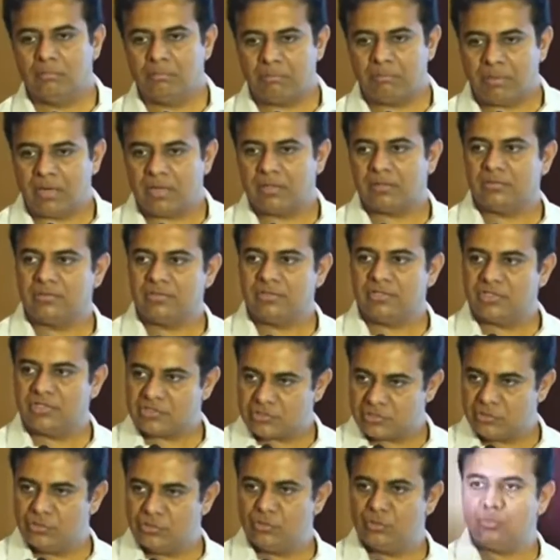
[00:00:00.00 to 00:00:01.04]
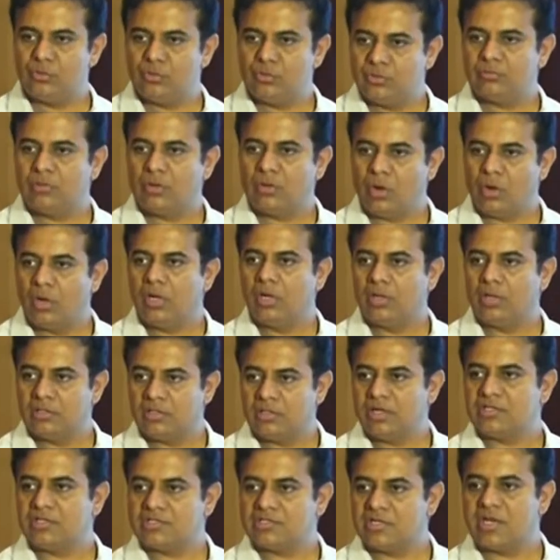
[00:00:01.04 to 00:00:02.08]
But this new oil,
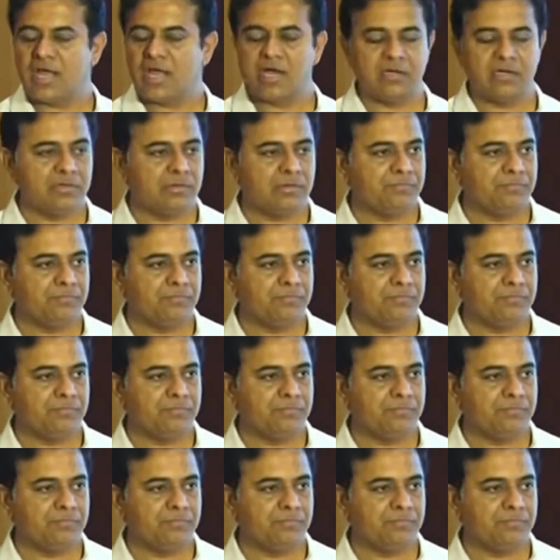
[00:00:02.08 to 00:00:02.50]
that is the data,